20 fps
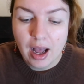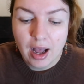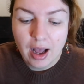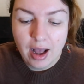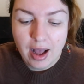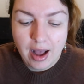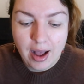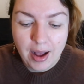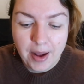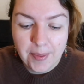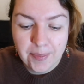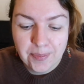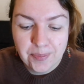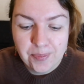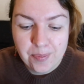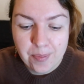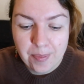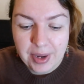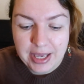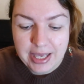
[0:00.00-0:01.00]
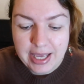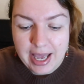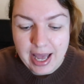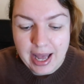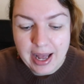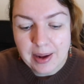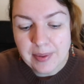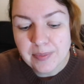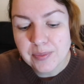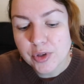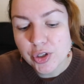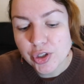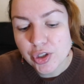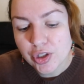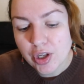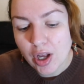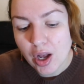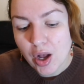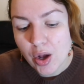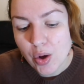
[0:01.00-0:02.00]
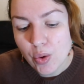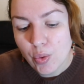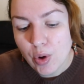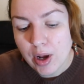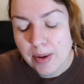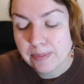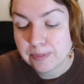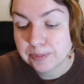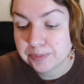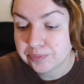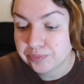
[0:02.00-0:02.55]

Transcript: But yeah, so